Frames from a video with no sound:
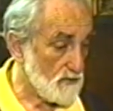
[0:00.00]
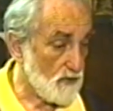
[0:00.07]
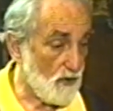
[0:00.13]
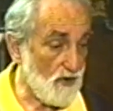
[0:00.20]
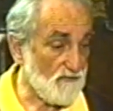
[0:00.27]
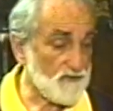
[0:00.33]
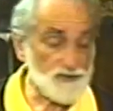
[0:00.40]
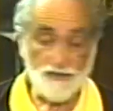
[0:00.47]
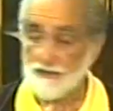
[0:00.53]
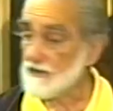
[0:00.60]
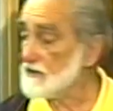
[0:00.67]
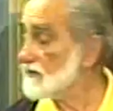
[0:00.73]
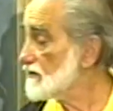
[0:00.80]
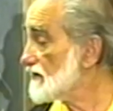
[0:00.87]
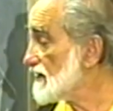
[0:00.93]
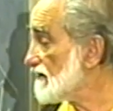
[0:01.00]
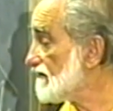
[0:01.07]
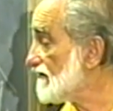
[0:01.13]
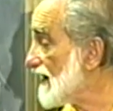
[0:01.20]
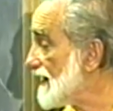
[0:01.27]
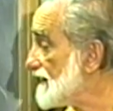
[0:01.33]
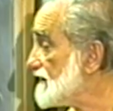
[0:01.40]
offers you in the
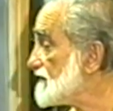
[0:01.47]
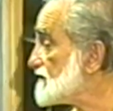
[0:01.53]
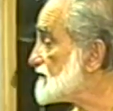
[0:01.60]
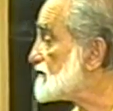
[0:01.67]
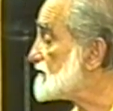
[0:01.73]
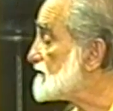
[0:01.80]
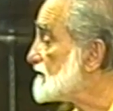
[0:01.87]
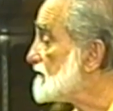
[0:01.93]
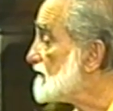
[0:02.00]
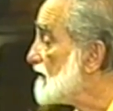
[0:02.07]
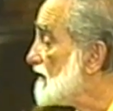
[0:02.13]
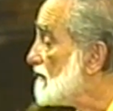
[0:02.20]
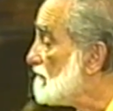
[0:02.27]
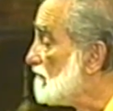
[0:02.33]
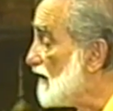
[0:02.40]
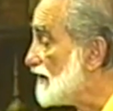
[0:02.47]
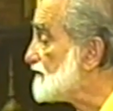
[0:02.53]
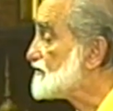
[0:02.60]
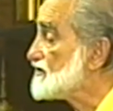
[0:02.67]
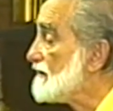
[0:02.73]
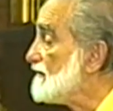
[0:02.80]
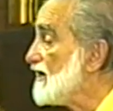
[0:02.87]
finest
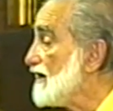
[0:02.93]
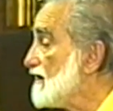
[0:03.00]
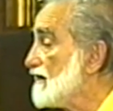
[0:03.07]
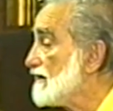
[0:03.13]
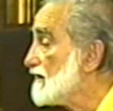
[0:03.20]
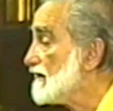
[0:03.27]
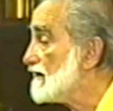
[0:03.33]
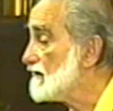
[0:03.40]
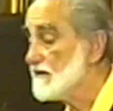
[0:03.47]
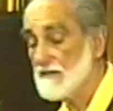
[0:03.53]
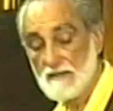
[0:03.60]
multimedia